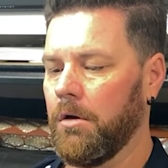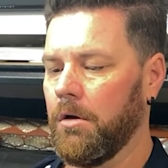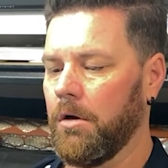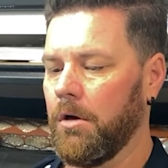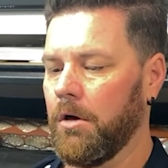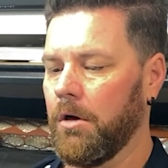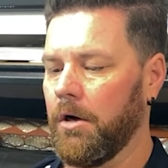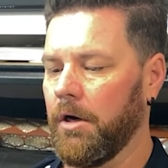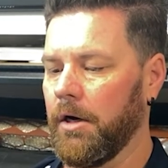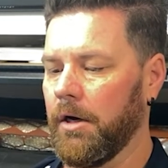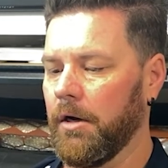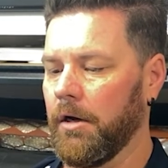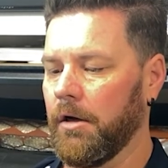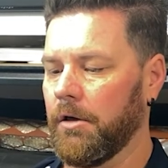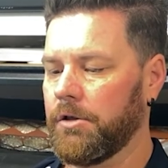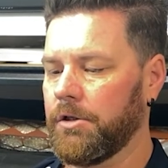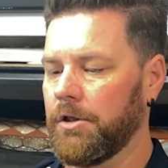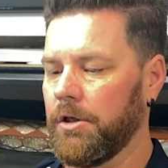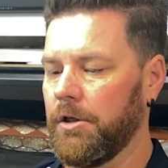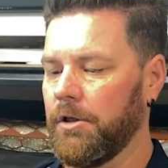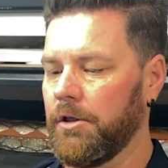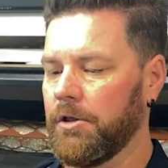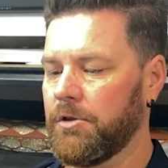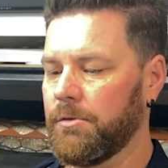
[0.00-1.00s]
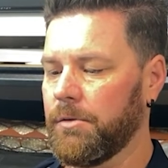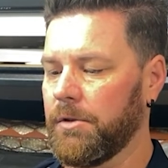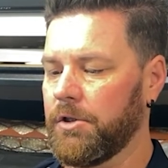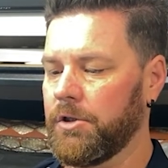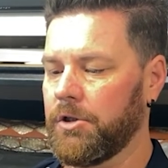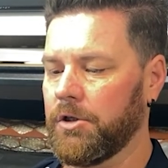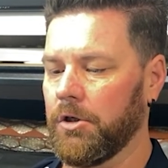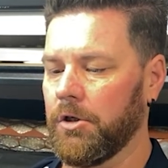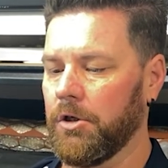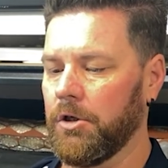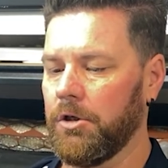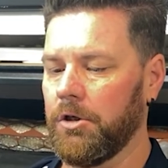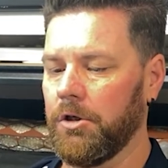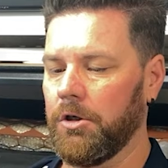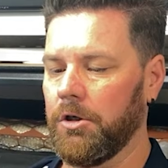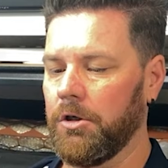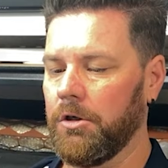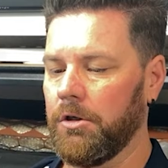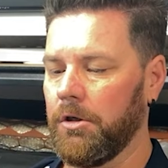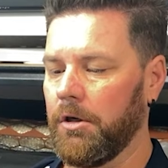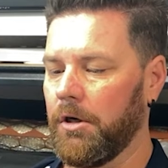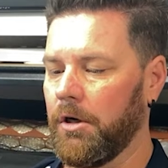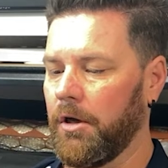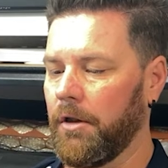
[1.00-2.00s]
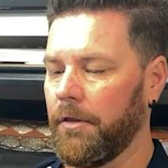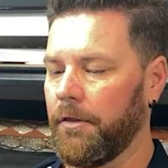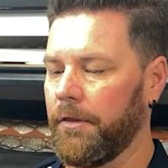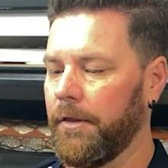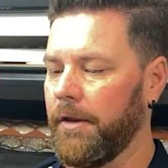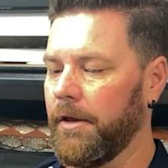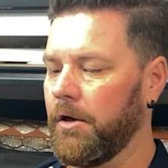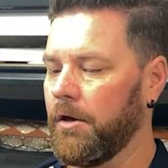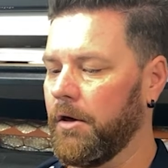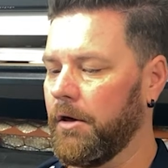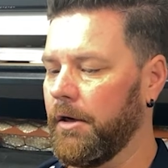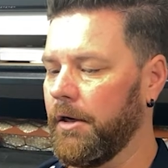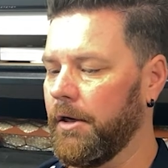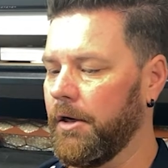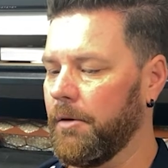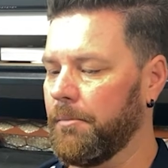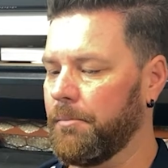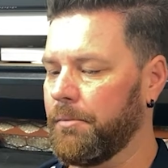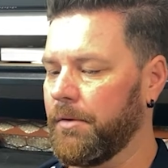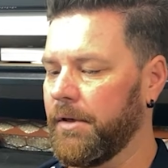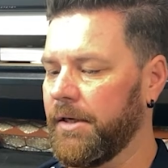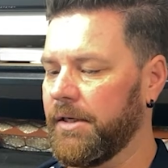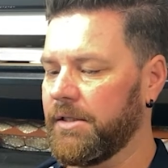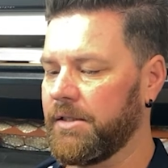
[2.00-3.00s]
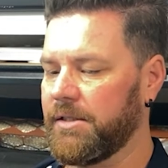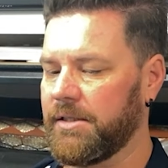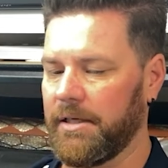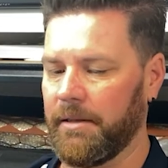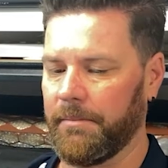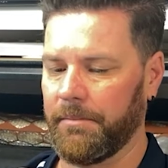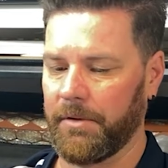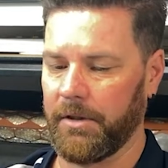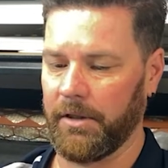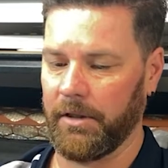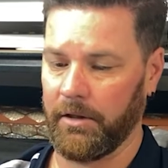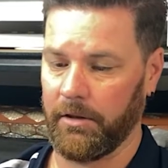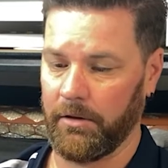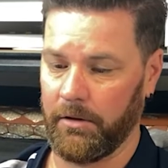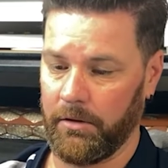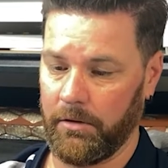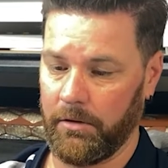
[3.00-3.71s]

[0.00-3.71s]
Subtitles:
Alright, I turn the switch to on. I think I need to press something.